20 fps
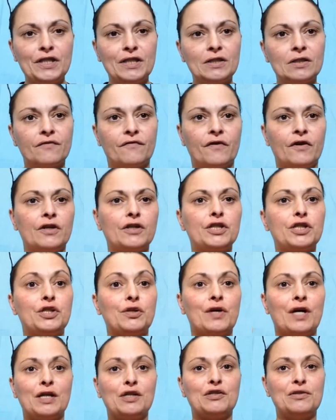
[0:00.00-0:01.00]
things first,
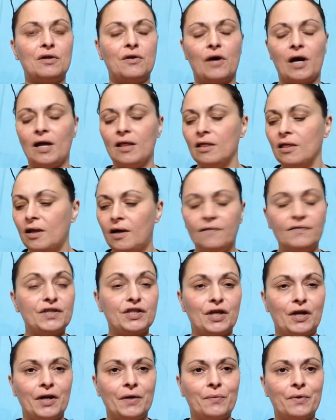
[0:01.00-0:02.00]
you guys know I love
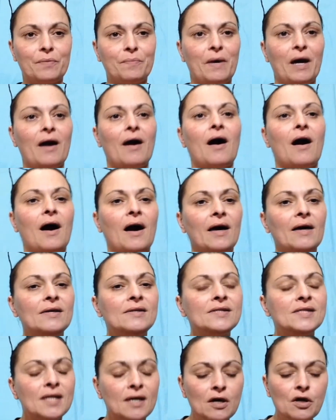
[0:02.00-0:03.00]
starting with my
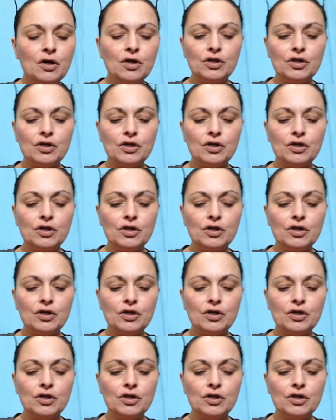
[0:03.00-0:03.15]
eyes.